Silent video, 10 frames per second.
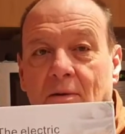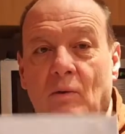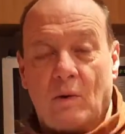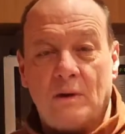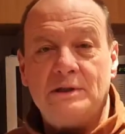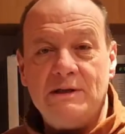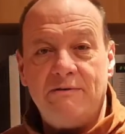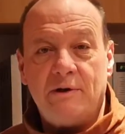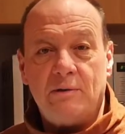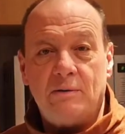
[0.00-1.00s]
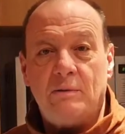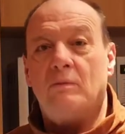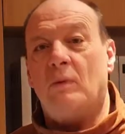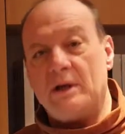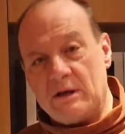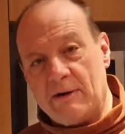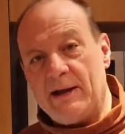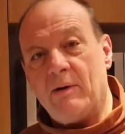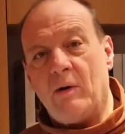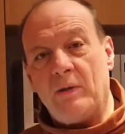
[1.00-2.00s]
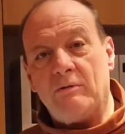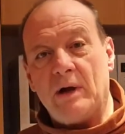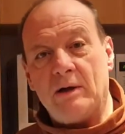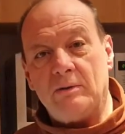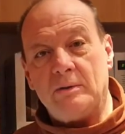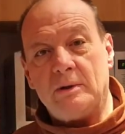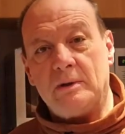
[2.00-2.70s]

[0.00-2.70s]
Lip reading: quality food when you're out on the road,